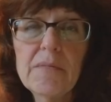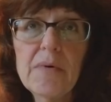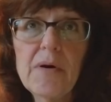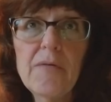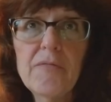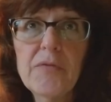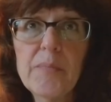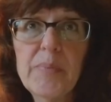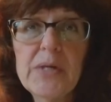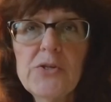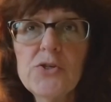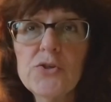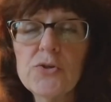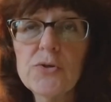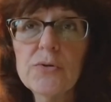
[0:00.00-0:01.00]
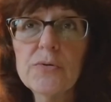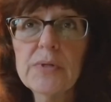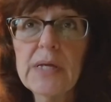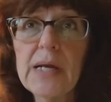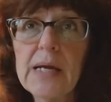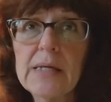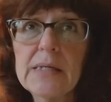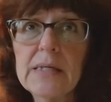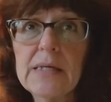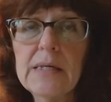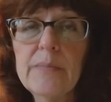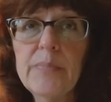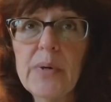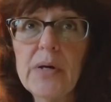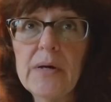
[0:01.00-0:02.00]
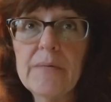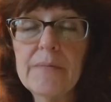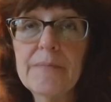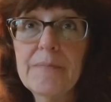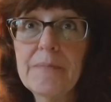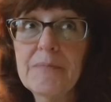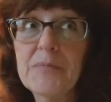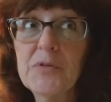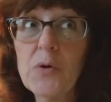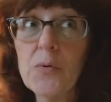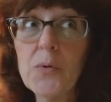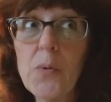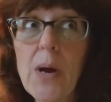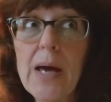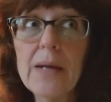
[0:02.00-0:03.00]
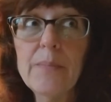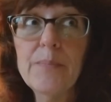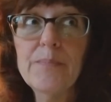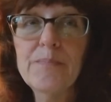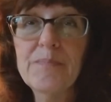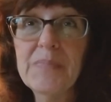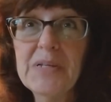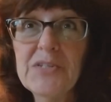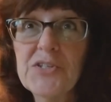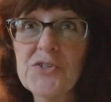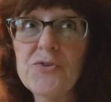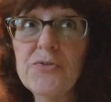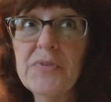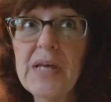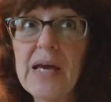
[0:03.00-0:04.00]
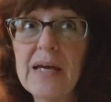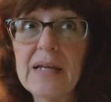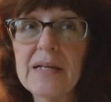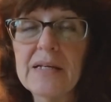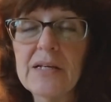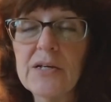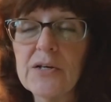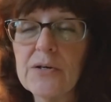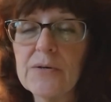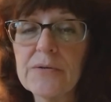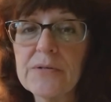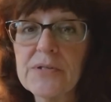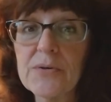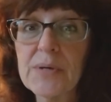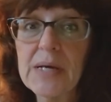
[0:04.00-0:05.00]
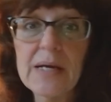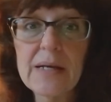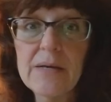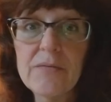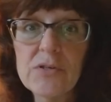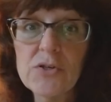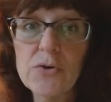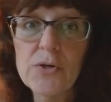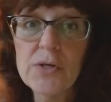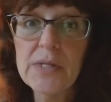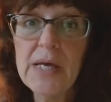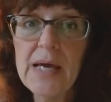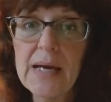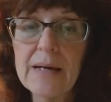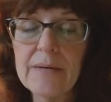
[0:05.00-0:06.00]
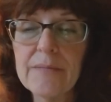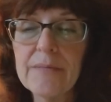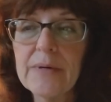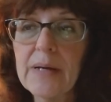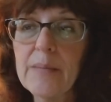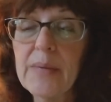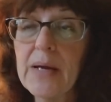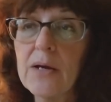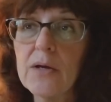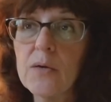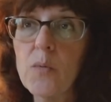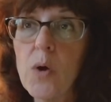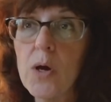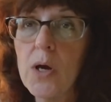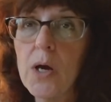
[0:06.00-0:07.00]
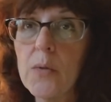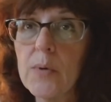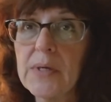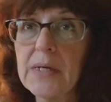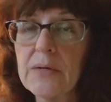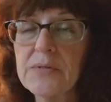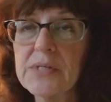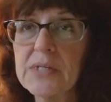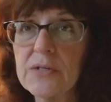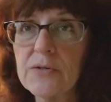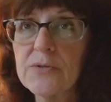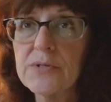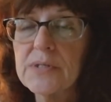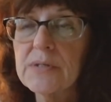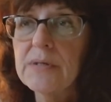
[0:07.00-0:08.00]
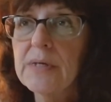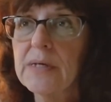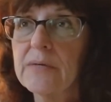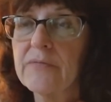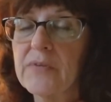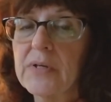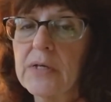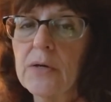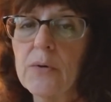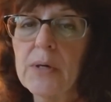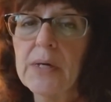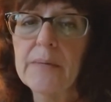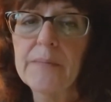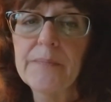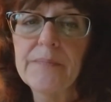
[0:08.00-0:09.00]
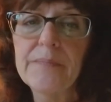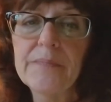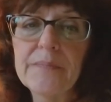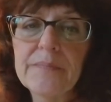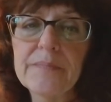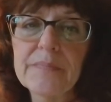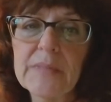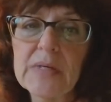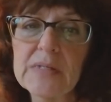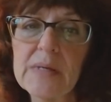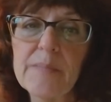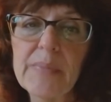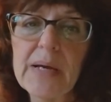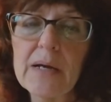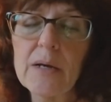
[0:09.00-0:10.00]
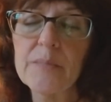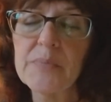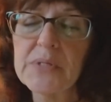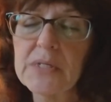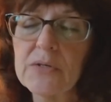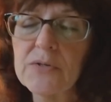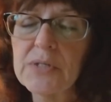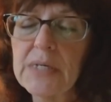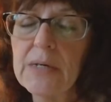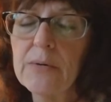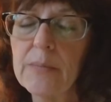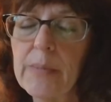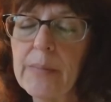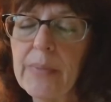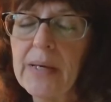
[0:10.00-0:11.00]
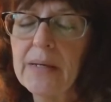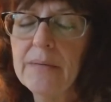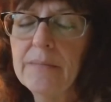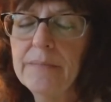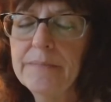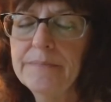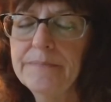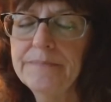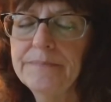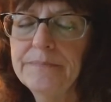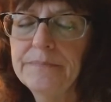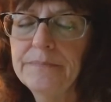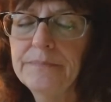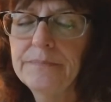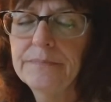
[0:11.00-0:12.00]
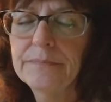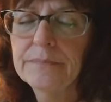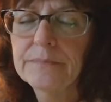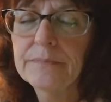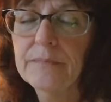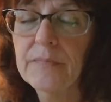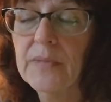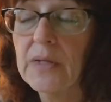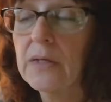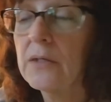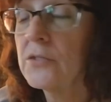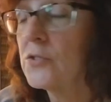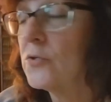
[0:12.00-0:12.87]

of the picture that I did, but don't know how to insert that in here. So can't even show you that. And I'm not going to walk all the way downstairs and video it because I'm back upstairs now on my bed. Because